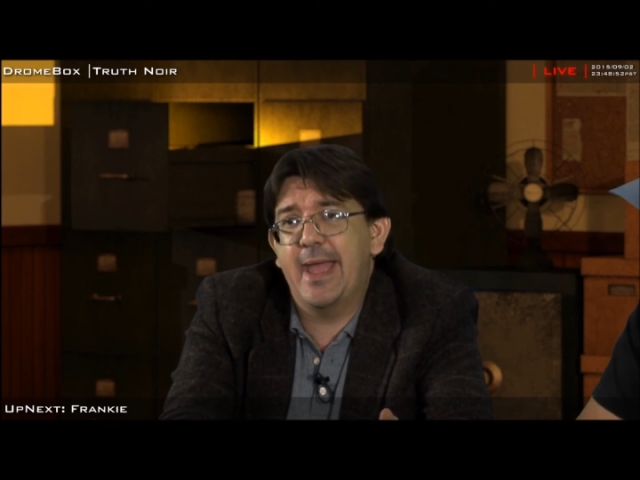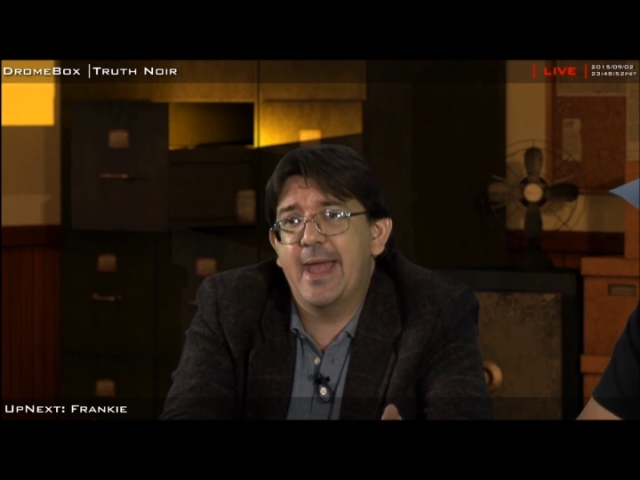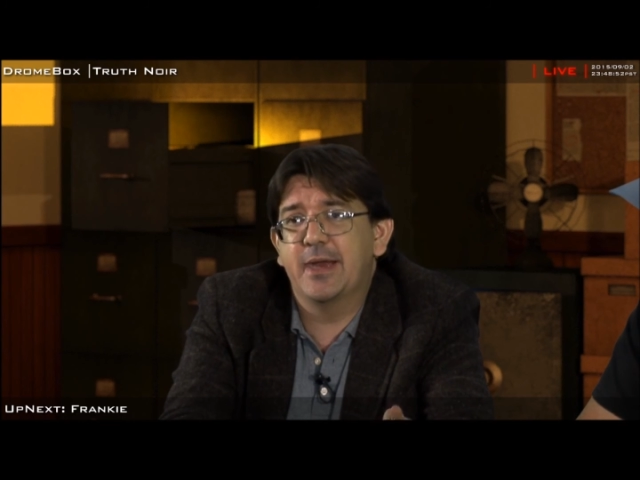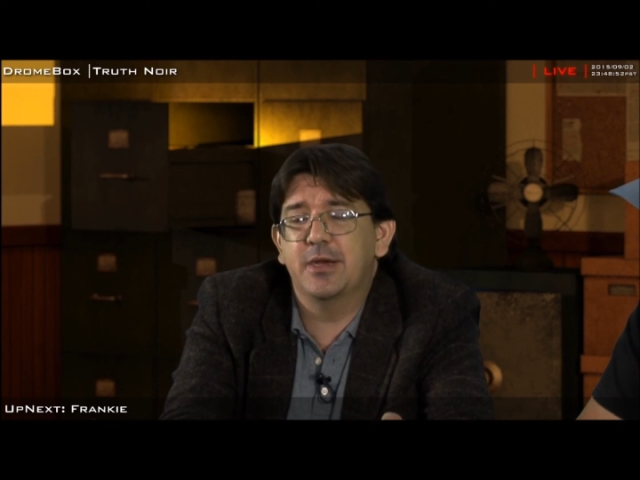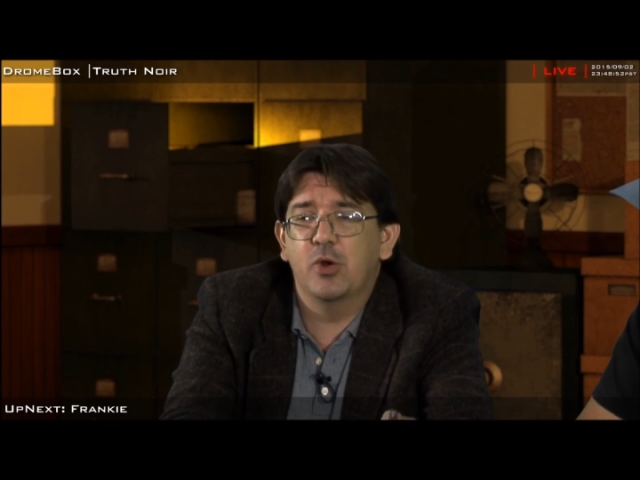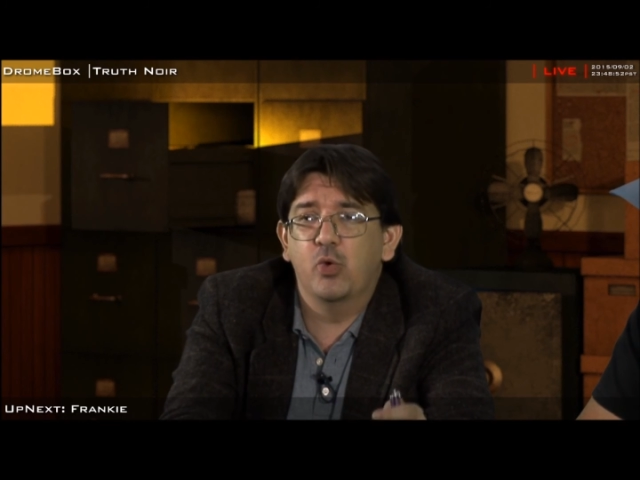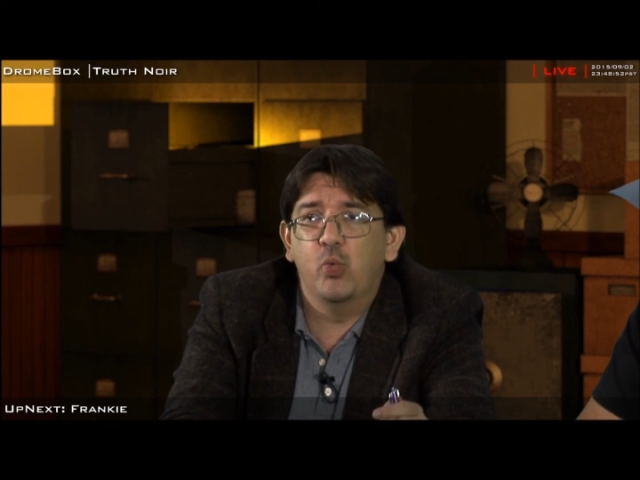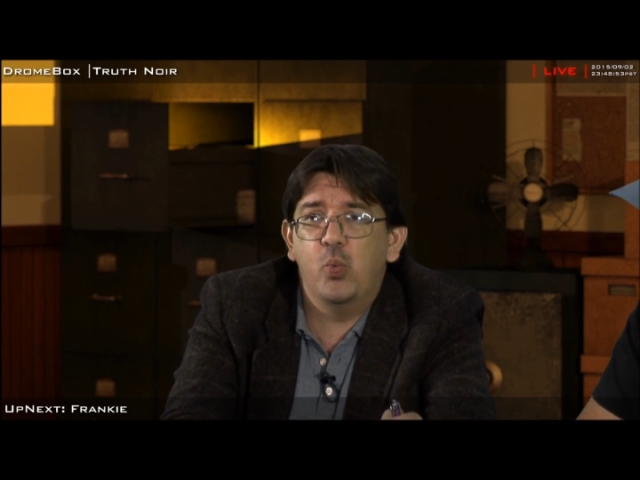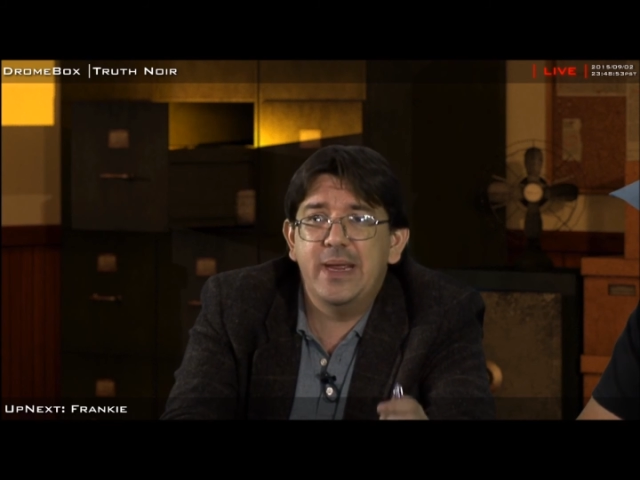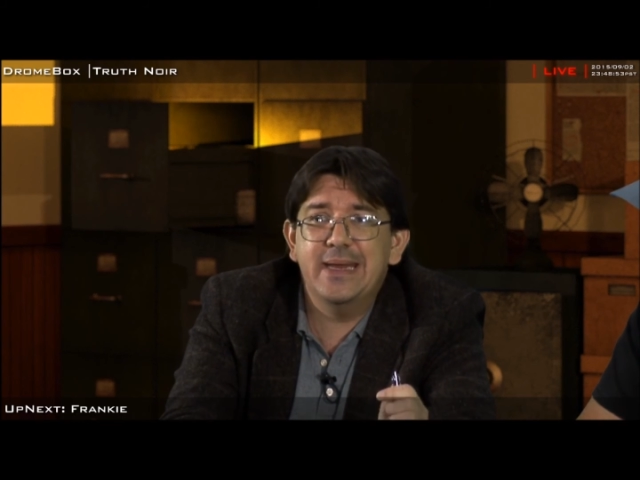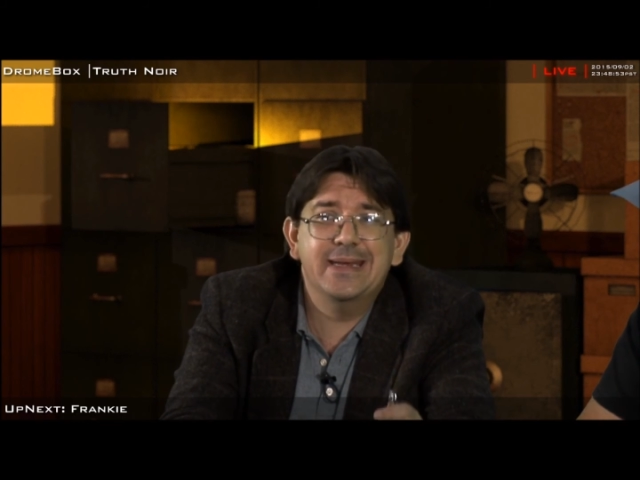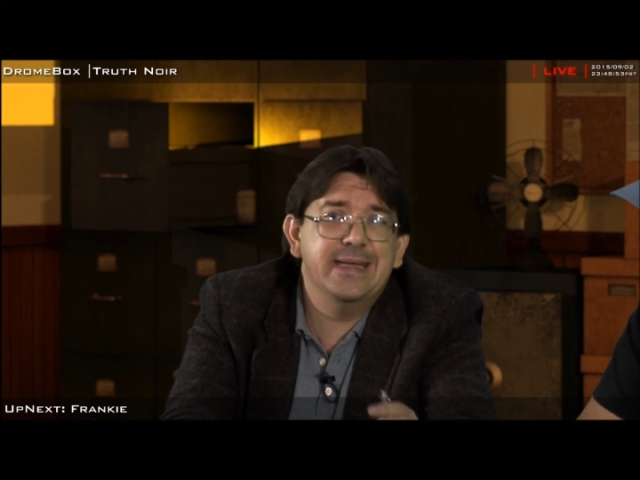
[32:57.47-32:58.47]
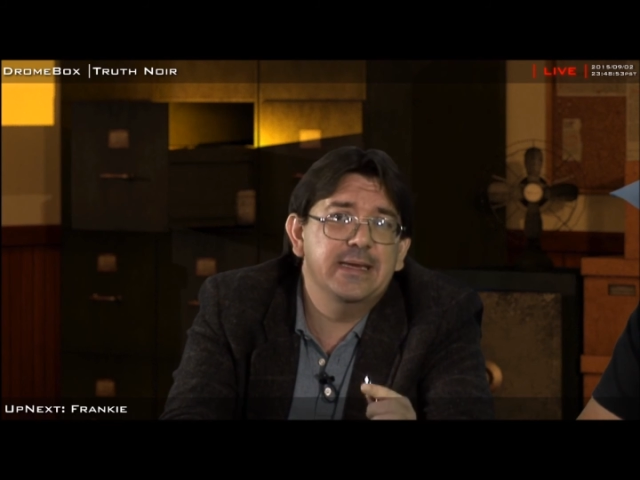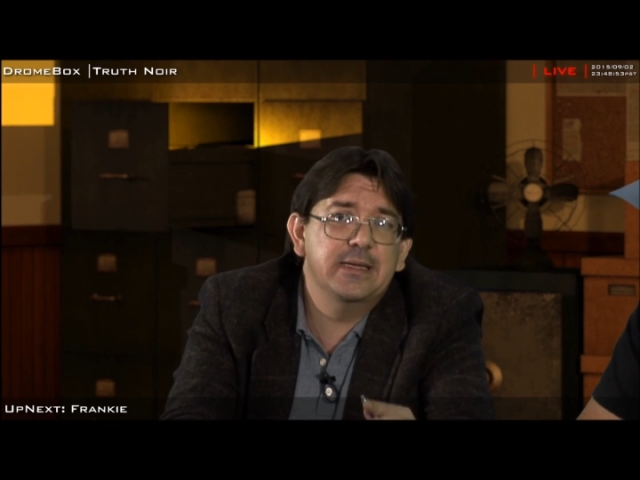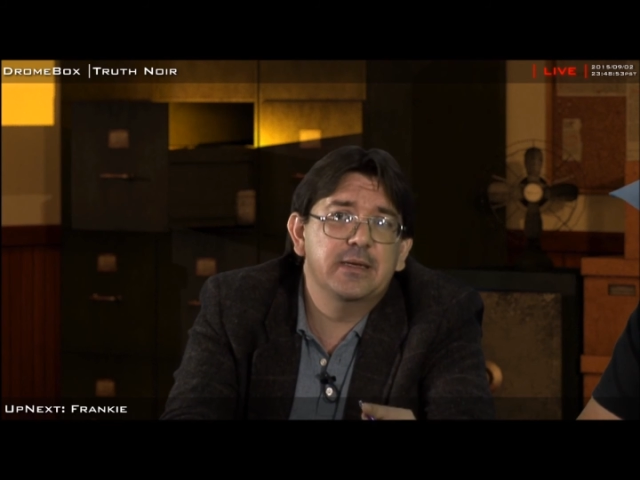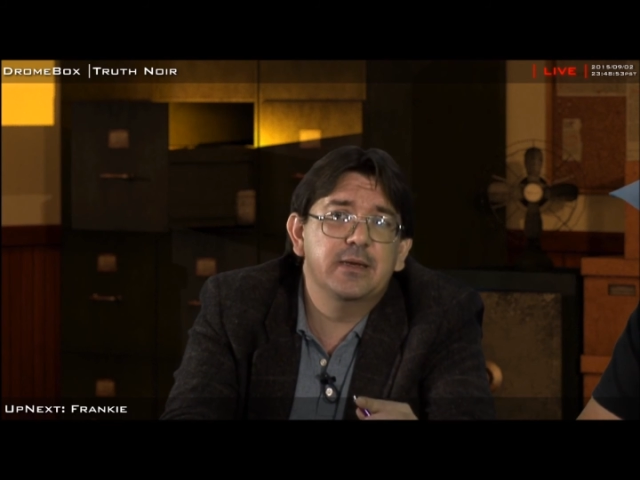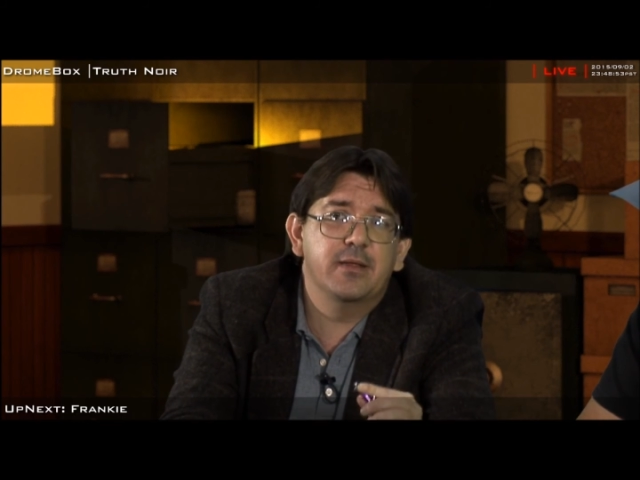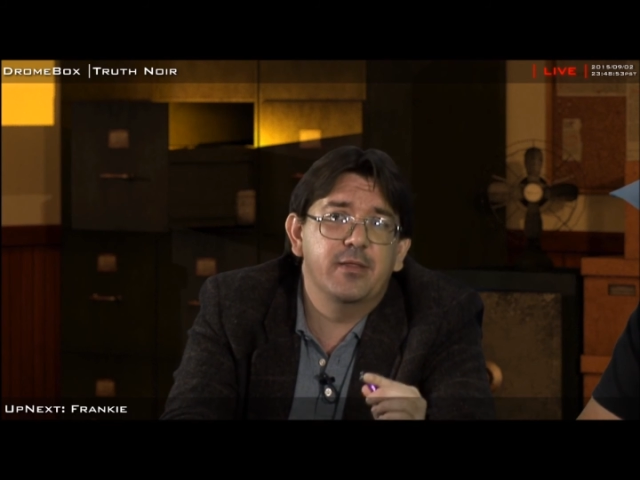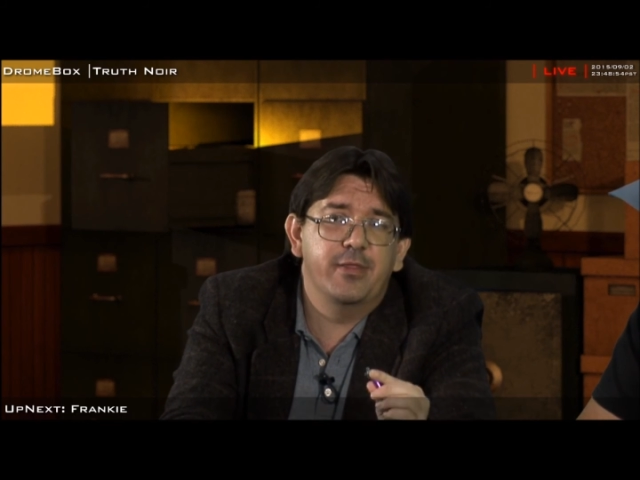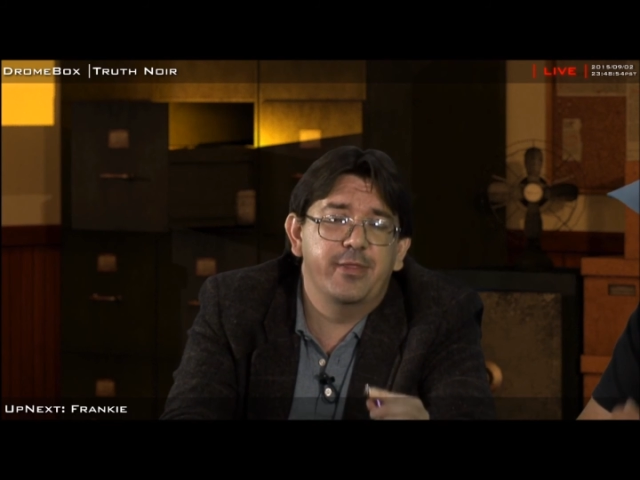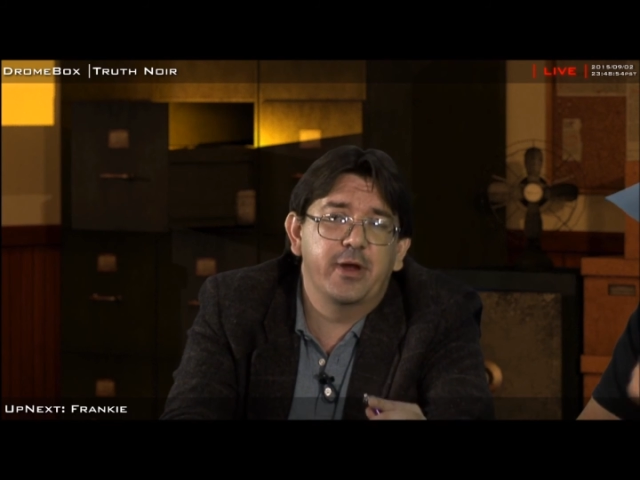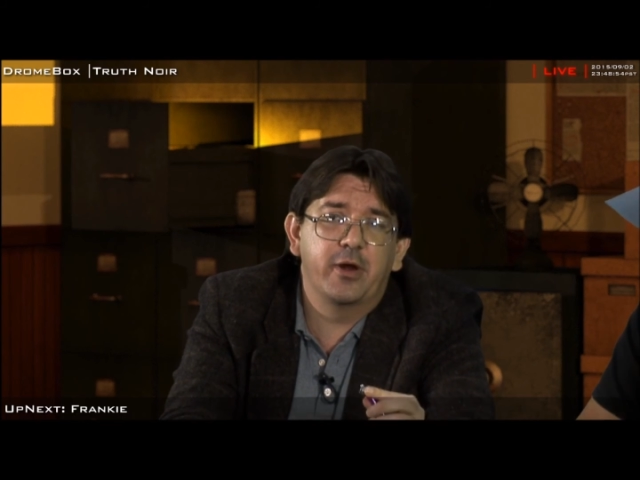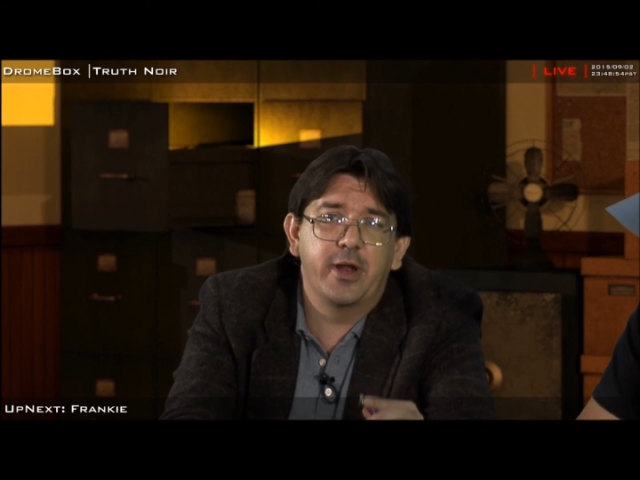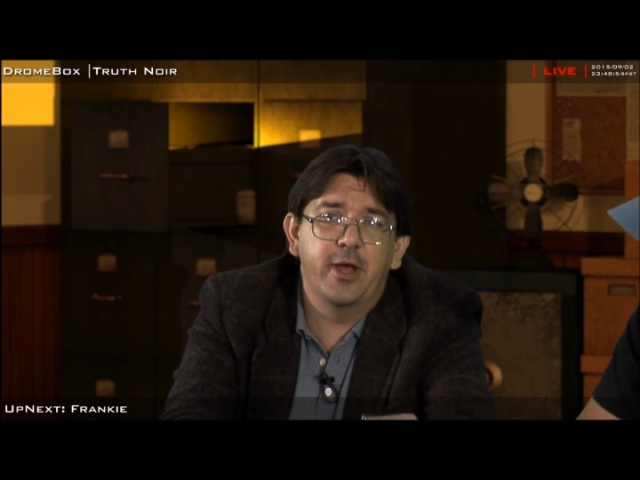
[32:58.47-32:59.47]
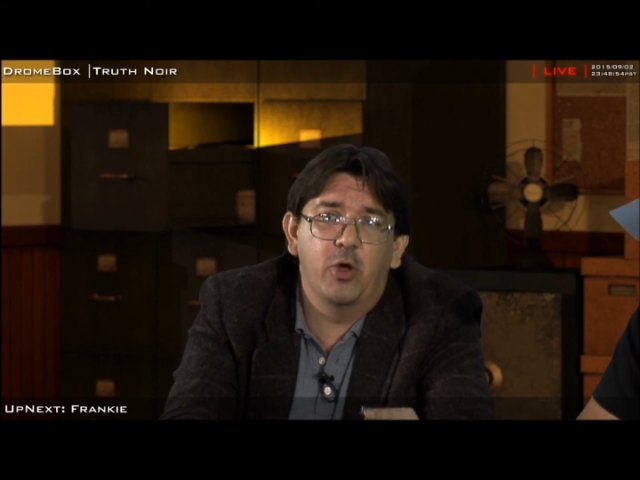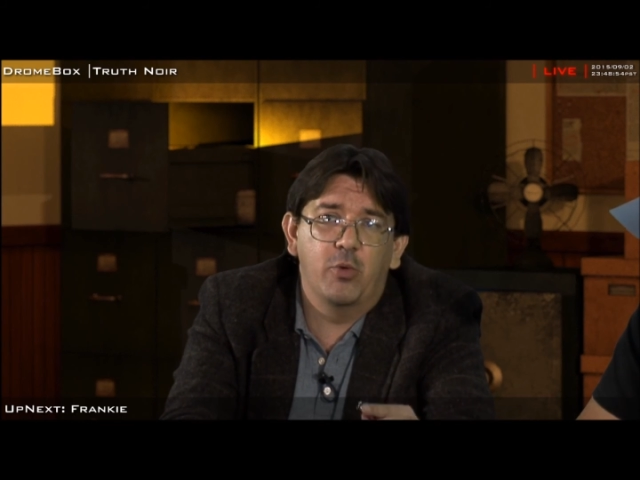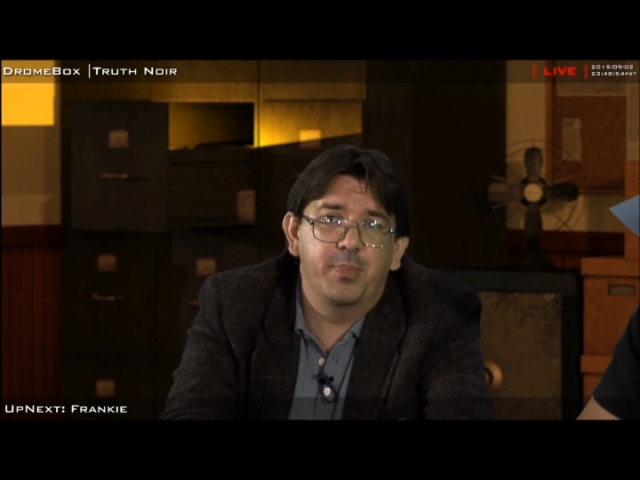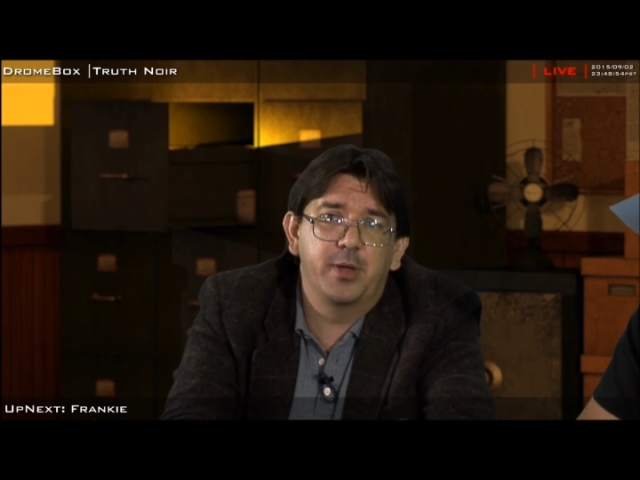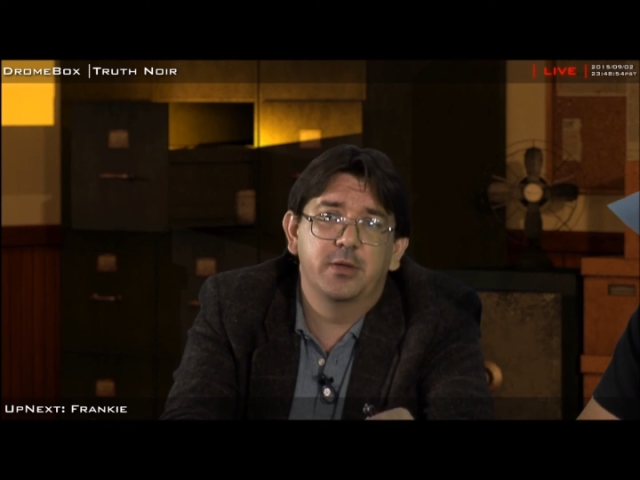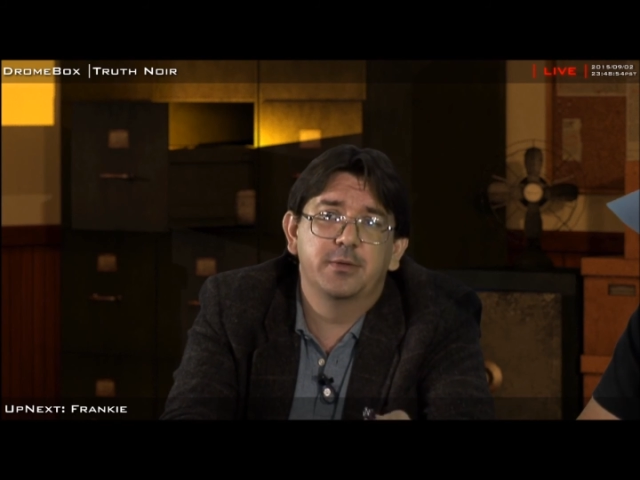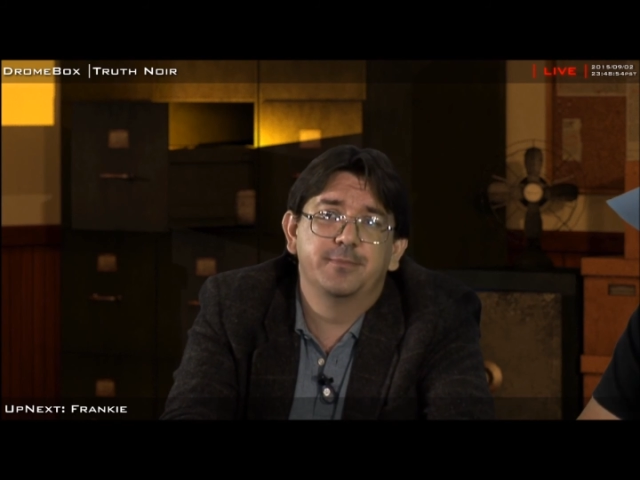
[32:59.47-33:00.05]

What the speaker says: and we needed their help.